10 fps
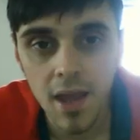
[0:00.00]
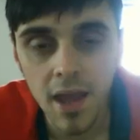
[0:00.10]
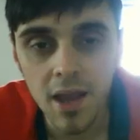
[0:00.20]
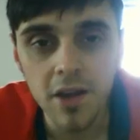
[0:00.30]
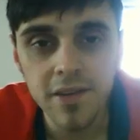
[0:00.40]

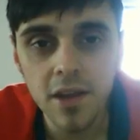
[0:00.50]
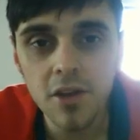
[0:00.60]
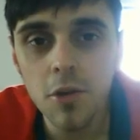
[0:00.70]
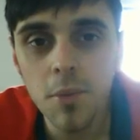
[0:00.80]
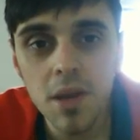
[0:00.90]
Hey guys, how you
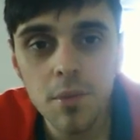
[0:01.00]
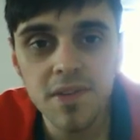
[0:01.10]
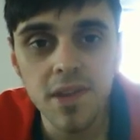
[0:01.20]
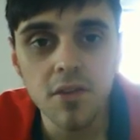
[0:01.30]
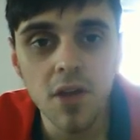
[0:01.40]
doing? My name is
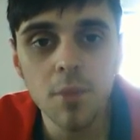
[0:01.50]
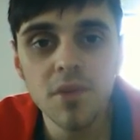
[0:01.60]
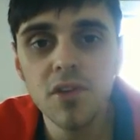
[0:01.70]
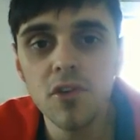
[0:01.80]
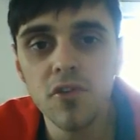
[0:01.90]
Steve,
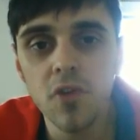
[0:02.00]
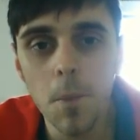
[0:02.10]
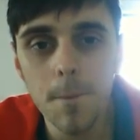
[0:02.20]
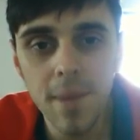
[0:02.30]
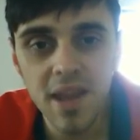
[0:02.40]
coming to you
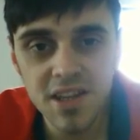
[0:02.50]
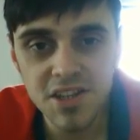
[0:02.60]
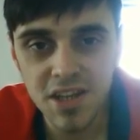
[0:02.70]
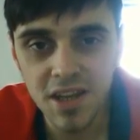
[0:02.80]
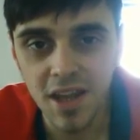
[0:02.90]
from
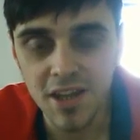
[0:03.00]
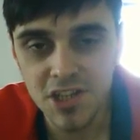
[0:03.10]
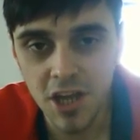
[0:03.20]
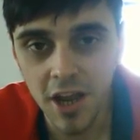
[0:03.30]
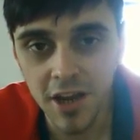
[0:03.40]
Beijing in
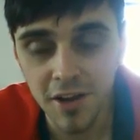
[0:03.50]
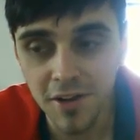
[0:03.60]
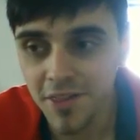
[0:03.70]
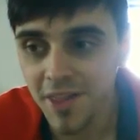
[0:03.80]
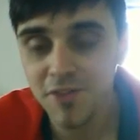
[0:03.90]

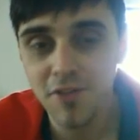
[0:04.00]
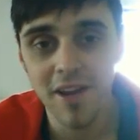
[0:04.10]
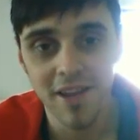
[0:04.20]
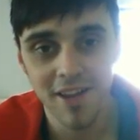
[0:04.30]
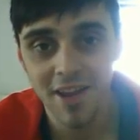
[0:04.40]
China. That's
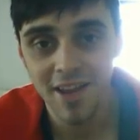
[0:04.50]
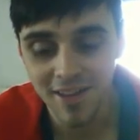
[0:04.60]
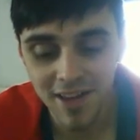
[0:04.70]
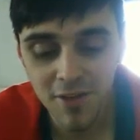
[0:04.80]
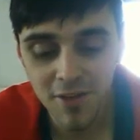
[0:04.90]
right, like
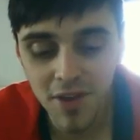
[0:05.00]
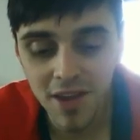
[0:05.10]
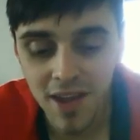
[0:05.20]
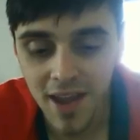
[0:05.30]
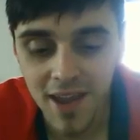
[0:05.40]

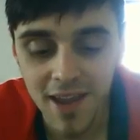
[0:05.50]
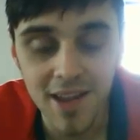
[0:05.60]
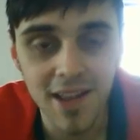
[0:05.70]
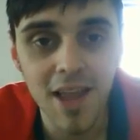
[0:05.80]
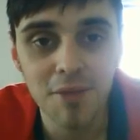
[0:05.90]
living
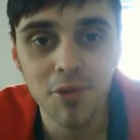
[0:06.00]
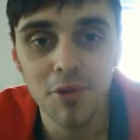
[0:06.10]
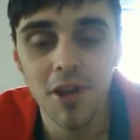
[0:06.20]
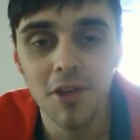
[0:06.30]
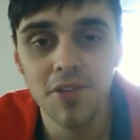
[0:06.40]
a
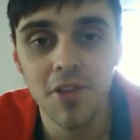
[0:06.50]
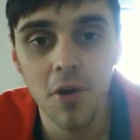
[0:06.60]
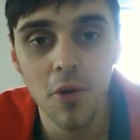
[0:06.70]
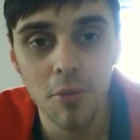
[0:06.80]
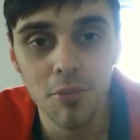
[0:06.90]
laptop
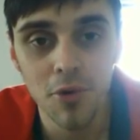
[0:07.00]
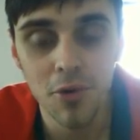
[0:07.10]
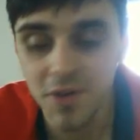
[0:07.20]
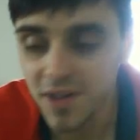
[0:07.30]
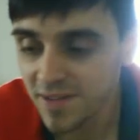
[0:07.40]
lifestyle
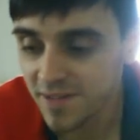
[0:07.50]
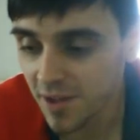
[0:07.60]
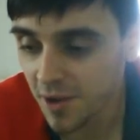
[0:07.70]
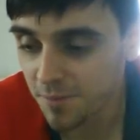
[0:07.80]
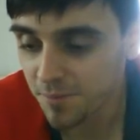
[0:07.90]
abroad is
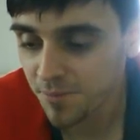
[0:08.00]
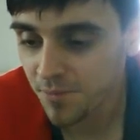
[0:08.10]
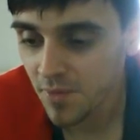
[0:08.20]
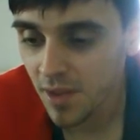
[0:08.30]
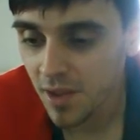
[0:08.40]

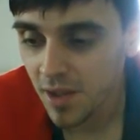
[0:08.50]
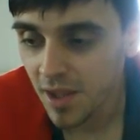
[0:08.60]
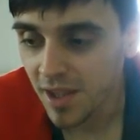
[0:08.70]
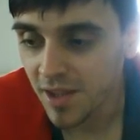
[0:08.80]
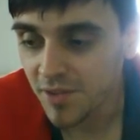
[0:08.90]

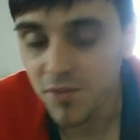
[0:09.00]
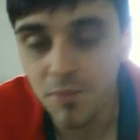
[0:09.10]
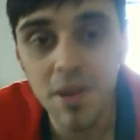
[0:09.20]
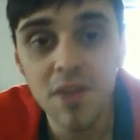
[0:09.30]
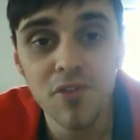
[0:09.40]
it's
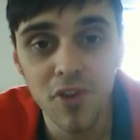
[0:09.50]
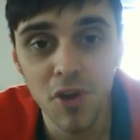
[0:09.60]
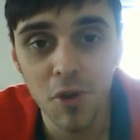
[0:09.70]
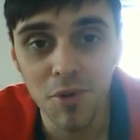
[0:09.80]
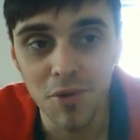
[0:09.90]
been
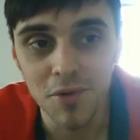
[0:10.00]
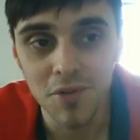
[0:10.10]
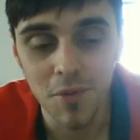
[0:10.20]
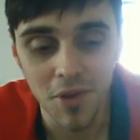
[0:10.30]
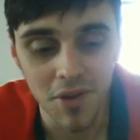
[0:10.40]
phenomenal,
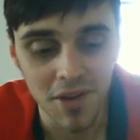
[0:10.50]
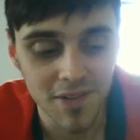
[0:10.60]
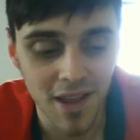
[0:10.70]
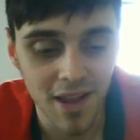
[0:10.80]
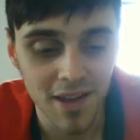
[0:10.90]
to be
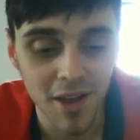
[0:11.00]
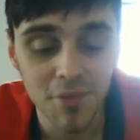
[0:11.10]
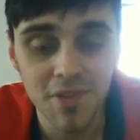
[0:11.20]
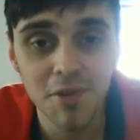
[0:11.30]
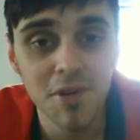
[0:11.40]
honest, and
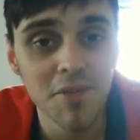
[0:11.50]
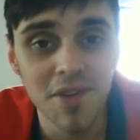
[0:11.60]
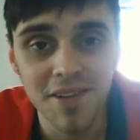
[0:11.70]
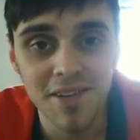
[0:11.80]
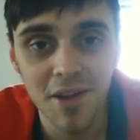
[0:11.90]
I'm still
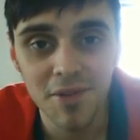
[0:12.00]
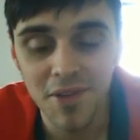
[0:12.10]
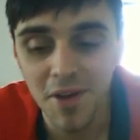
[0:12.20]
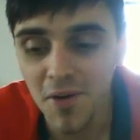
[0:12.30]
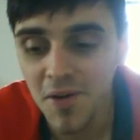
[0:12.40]
living this
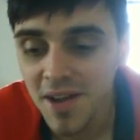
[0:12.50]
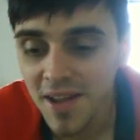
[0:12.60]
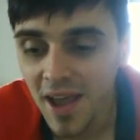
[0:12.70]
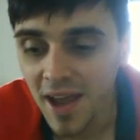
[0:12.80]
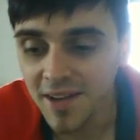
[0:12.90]
lifestyle,
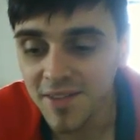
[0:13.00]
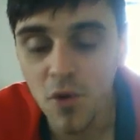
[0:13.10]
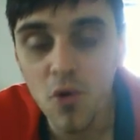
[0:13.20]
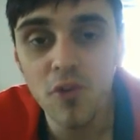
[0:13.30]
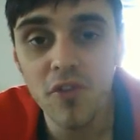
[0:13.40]
and it's
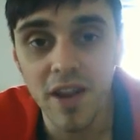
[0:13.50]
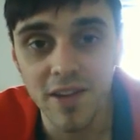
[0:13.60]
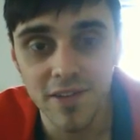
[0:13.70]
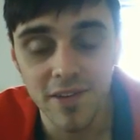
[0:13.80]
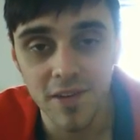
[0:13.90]
all
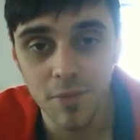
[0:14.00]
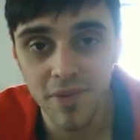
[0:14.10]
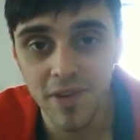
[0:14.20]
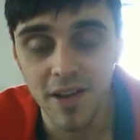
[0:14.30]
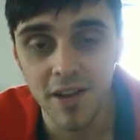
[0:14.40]
thanks to this
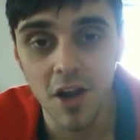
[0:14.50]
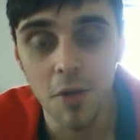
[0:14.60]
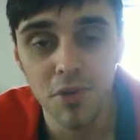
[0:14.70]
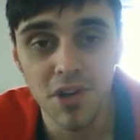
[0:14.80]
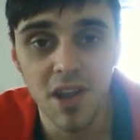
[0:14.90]
particular
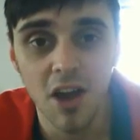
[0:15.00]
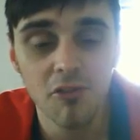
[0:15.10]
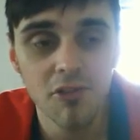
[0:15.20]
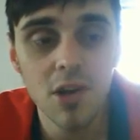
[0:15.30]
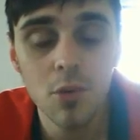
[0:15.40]
company that I
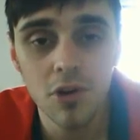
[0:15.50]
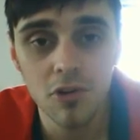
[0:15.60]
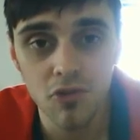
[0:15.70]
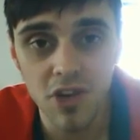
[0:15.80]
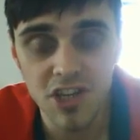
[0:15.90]
really want
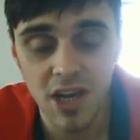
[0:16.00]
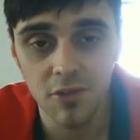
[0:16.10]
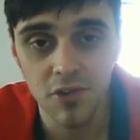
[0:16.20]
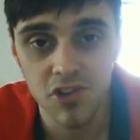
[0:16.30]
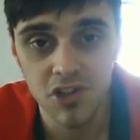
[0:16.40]
to reach
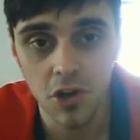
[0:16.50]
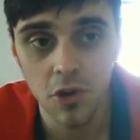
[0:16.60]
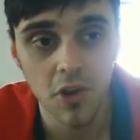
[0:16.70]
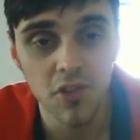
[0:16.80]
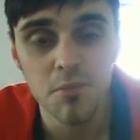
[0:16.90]
out to
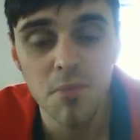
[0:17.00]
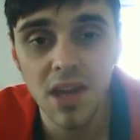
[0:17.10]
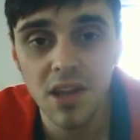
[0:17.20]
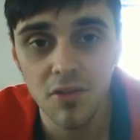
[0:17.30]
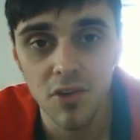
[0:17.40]
show as
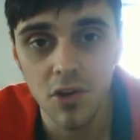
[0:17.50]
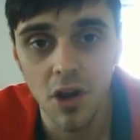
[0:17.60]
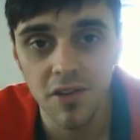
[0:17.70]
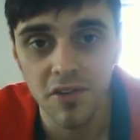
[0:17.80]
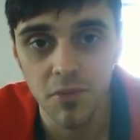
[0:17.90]
many of you
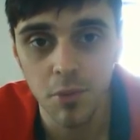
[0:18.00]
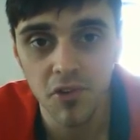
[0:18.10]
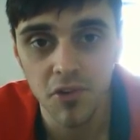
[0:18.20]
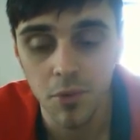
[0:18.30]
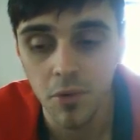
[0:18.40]
guys as
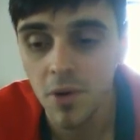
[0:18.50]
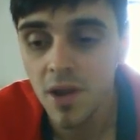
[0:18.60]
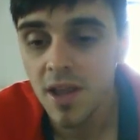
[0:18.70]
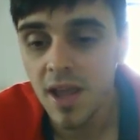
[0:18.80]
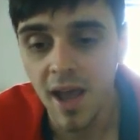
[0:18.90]
possible,
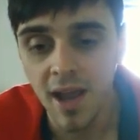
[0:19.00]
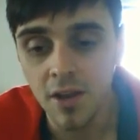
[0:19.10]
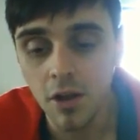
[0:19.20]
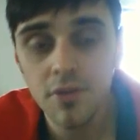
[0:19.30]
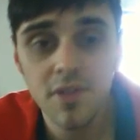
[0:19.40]

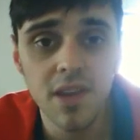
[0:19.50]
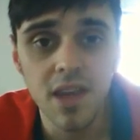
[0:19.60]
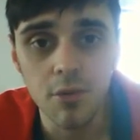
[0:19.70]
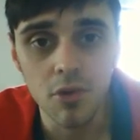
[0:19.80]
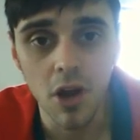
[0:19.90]
and obviously
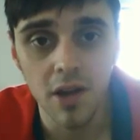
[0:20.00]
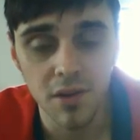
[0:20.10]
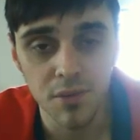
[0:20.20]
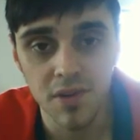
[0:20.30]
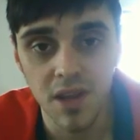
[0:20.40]
keep you guys
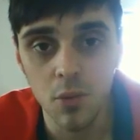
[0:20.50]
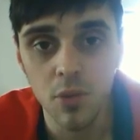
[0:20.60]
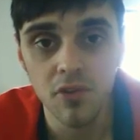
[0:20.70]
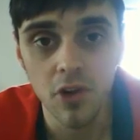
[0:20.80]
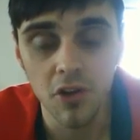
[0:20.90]
up to date
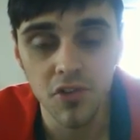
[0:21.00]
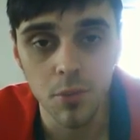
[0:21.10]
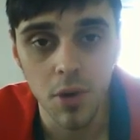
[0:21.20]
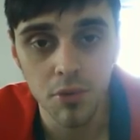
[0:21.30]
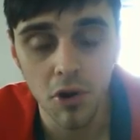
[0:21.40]
with regards to
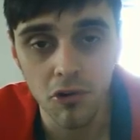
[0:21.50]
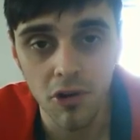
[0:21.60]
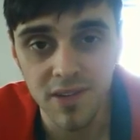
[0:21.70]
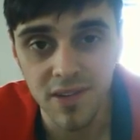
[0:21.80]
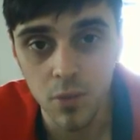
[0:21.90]
my
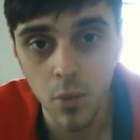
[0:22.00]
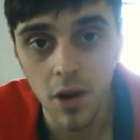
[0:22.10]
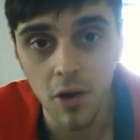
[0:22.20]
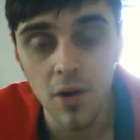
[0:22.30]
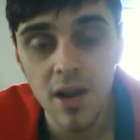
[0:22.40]
progress as
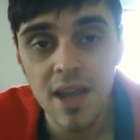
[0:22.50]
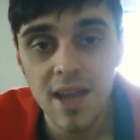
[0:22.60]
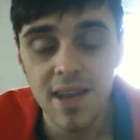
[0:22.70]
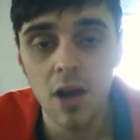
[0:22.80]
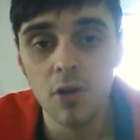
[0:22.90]
well.
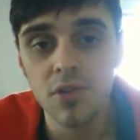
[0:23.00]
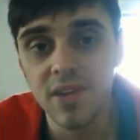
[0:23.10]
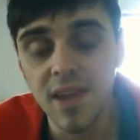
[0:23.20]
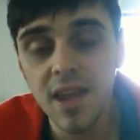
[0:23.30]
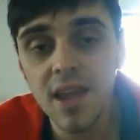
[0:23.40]
Now,
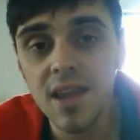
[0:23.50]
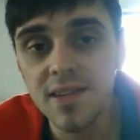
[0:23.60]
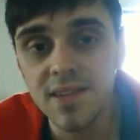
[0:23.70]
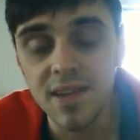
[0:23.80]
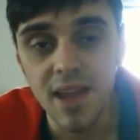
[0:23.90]
today
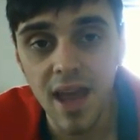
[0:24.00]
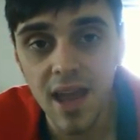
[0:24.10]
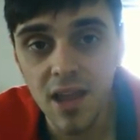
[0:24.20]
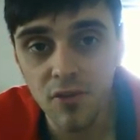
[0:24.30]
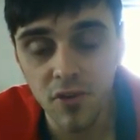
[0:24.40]
is the
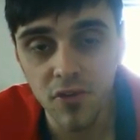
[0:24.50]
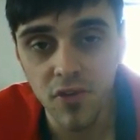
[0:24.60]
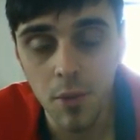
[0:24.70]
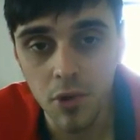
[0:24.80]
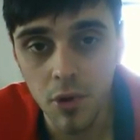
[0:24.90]
8th of
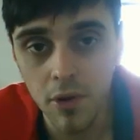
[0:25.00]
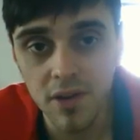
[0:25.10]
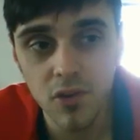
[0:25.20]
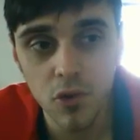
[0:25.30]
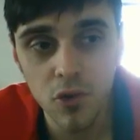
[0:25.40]

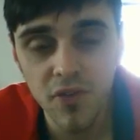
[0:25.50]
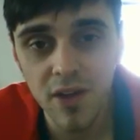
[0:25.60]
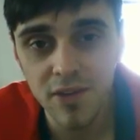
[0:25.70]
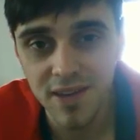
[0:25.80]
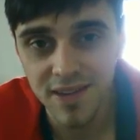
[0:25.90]
February
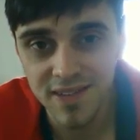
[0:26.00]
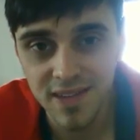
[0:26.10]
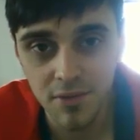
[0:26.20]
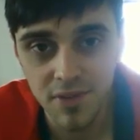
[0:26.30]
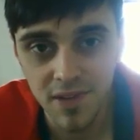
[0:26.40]

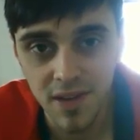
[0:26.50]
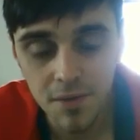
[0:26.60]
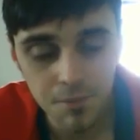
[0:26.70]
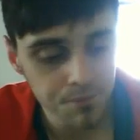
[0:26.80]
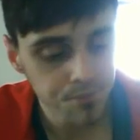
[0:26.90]

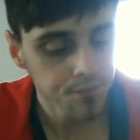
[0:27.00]
2017.